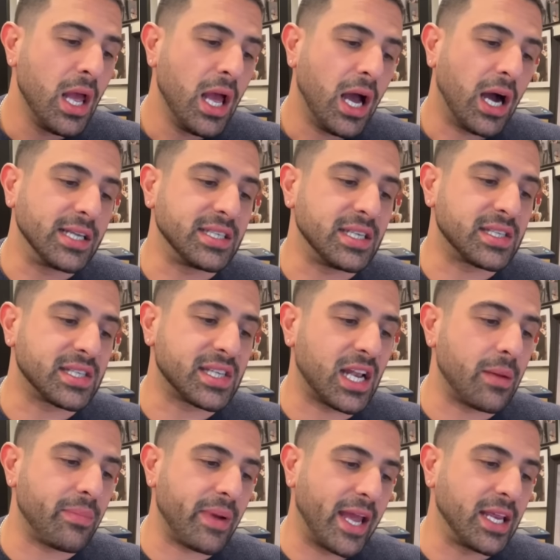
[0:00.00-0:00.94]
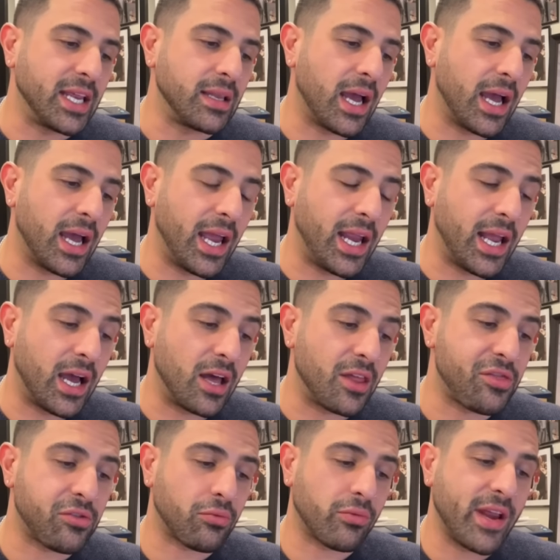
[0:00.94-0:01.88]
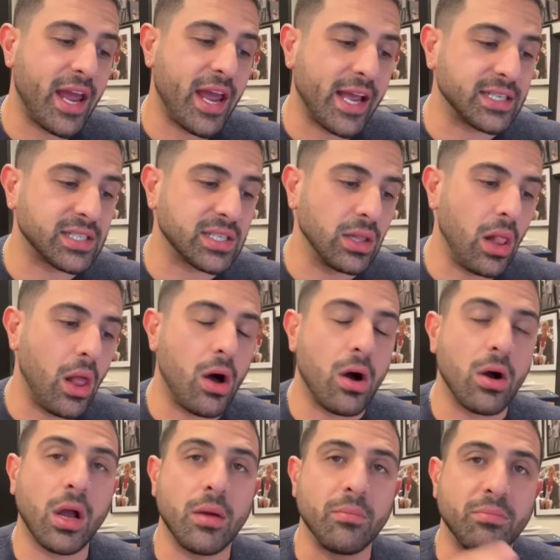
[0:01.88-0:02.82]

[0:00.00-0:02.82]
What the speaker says: I did set up a 3x long